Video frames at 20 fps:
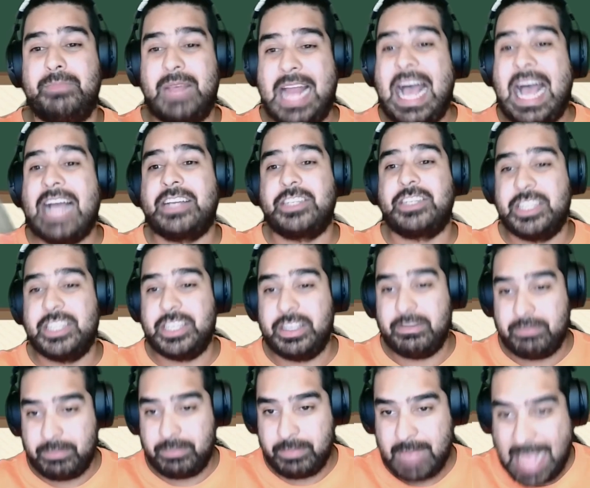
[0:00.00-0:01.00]
but actually
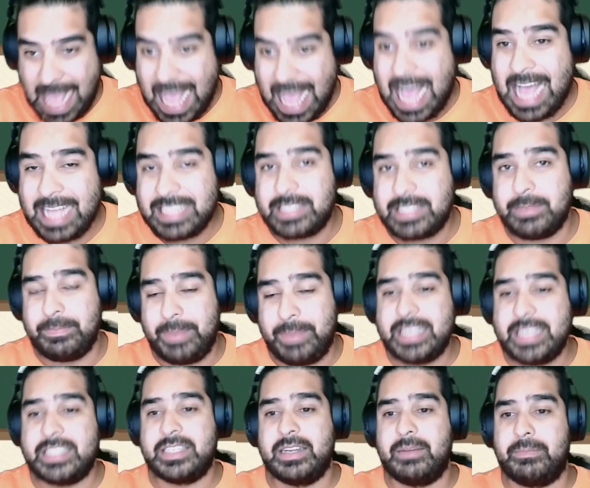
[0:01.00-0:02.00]
adds a
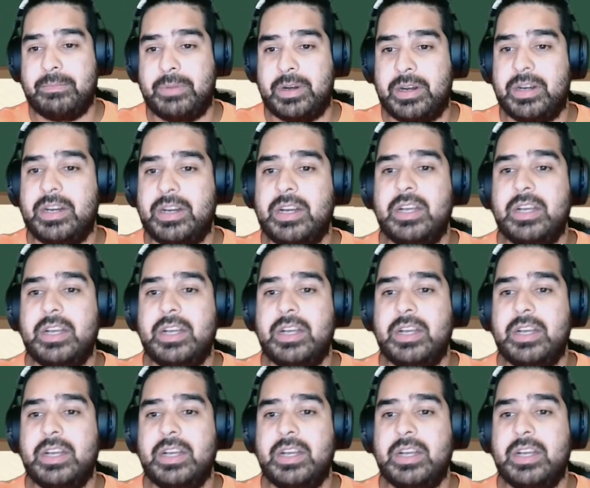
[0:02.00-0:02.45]
base number.